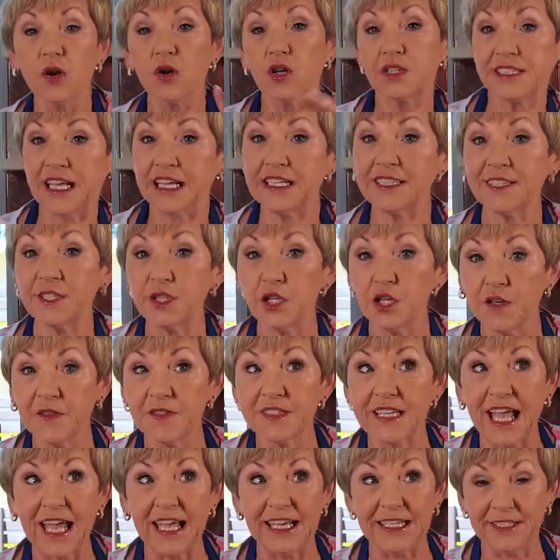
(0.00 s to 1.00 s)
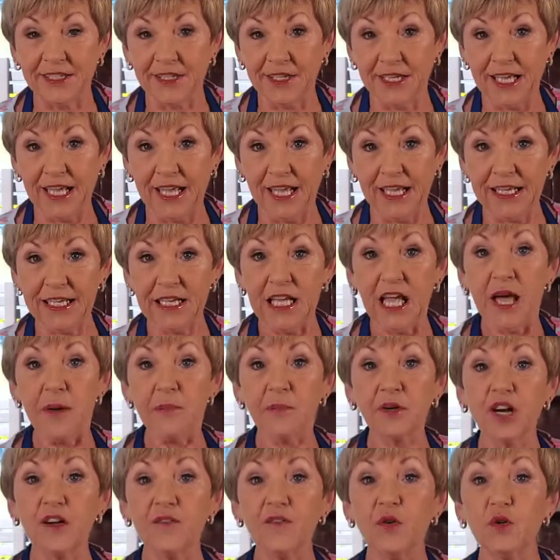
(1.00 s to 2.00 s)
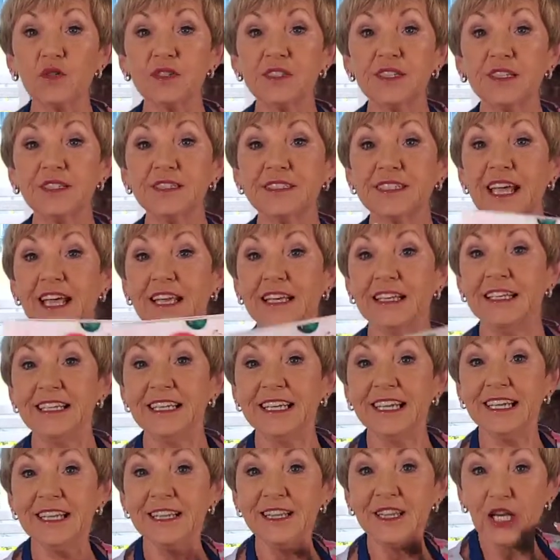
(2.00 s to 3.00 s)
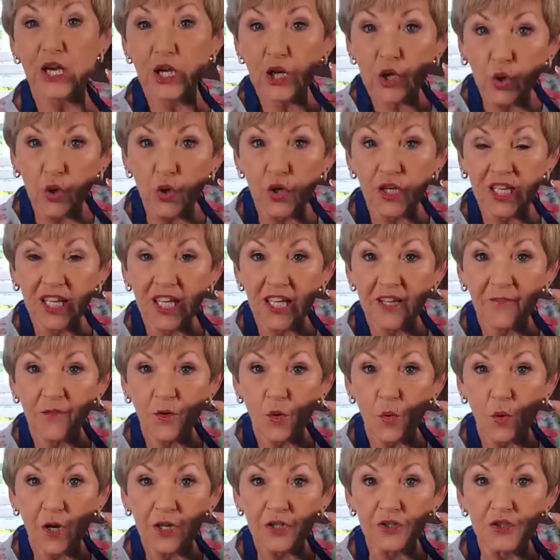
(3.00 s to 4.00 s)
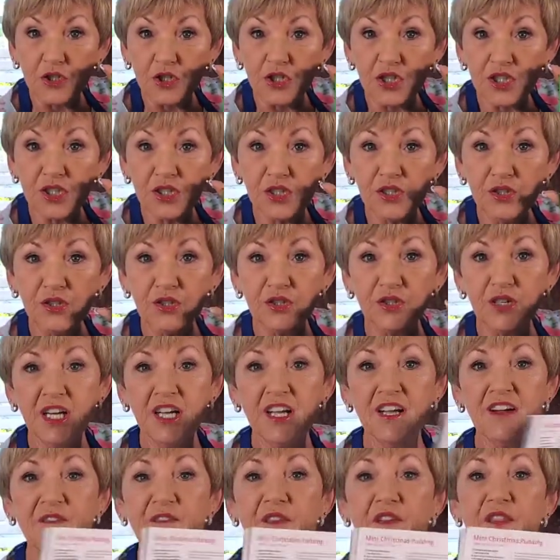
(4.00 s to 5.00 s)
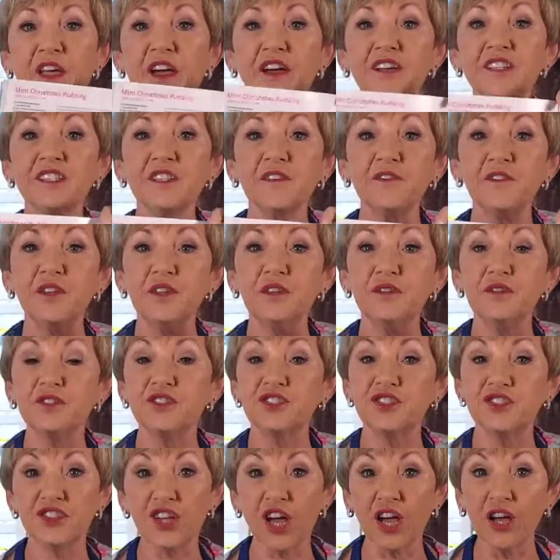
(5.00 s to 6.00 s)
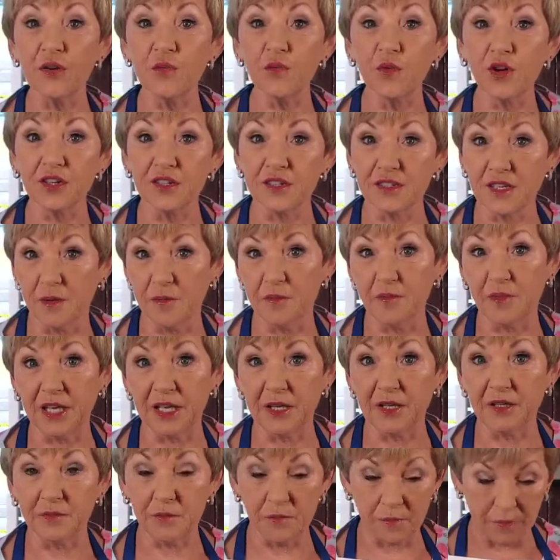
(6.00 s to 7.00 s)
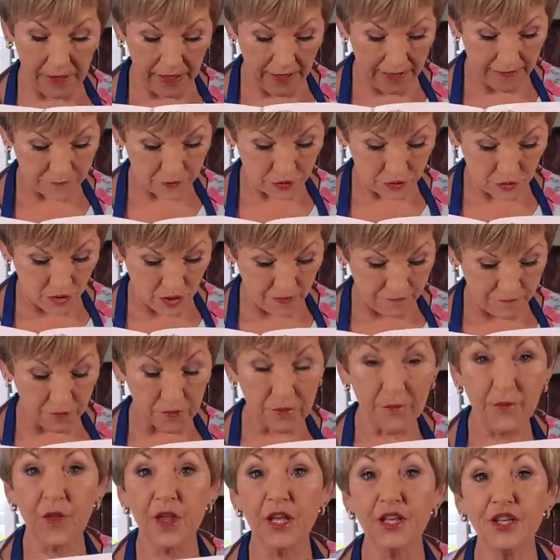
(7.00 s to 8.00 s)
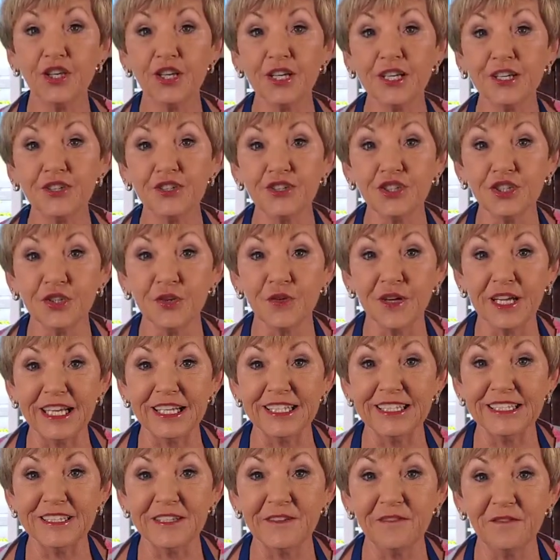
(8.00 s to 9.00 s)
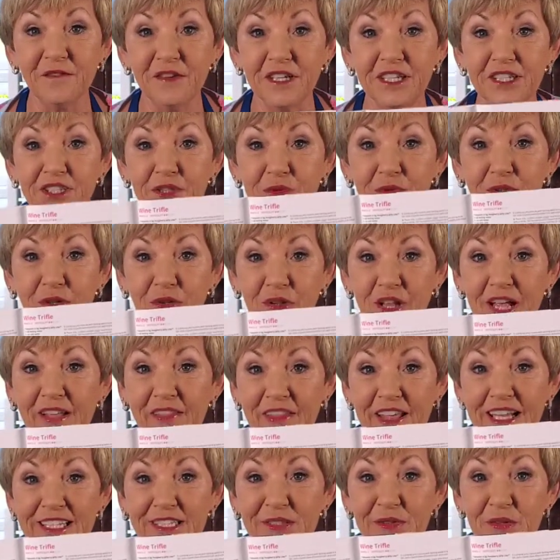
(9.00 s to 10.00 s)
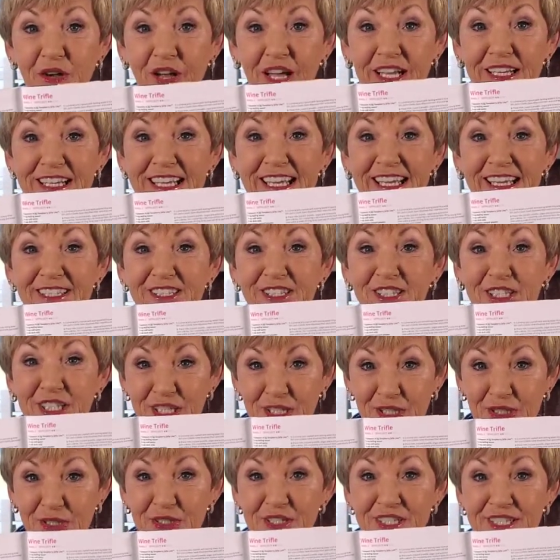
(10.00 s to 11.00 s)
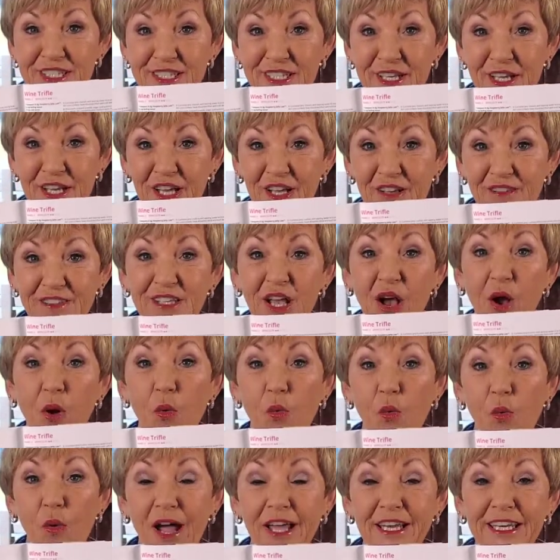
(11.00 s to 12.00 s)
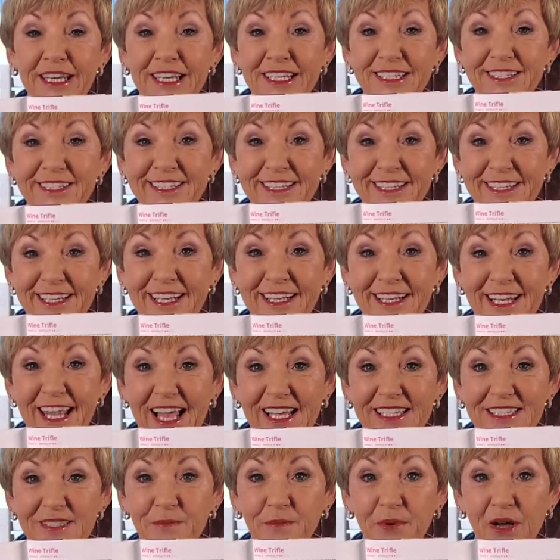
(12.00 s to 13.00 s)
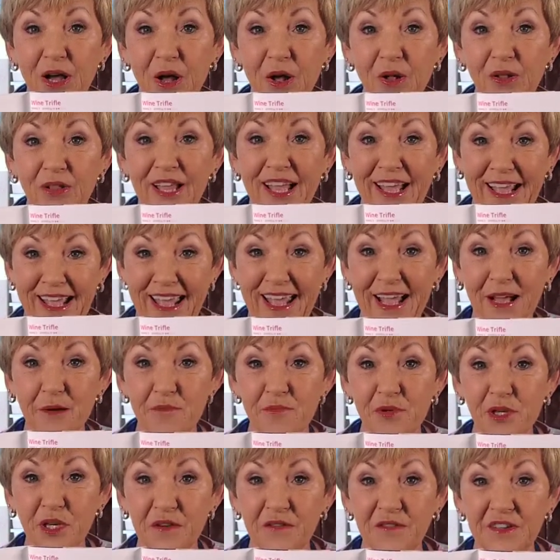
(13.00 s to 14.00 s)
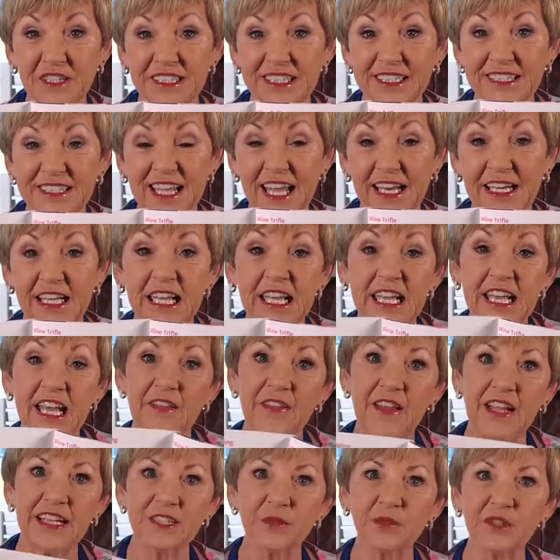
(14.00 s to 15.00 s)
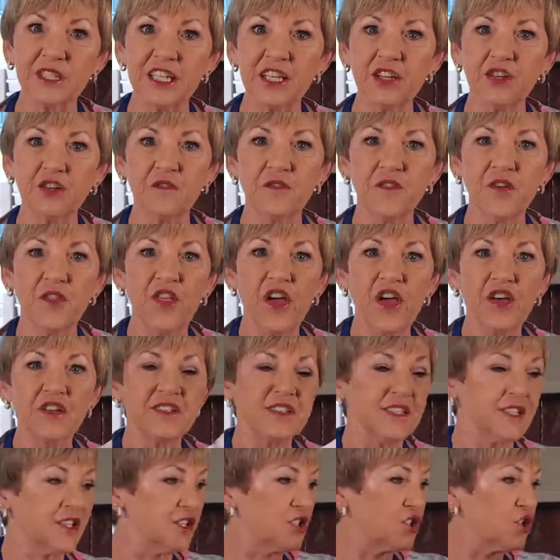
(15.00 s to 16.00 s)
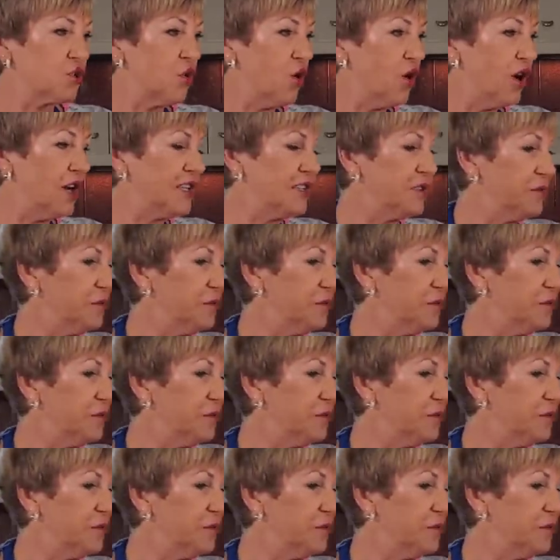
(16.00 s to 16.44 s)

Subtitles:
because that serves eight, okay? But I've also done it in the cooking for one or two. For those of you who don't want a big trifle, you can do individual. That's right. Two serves, one each in a glass bowl. How perfect is that? And that's really good for those that are trying to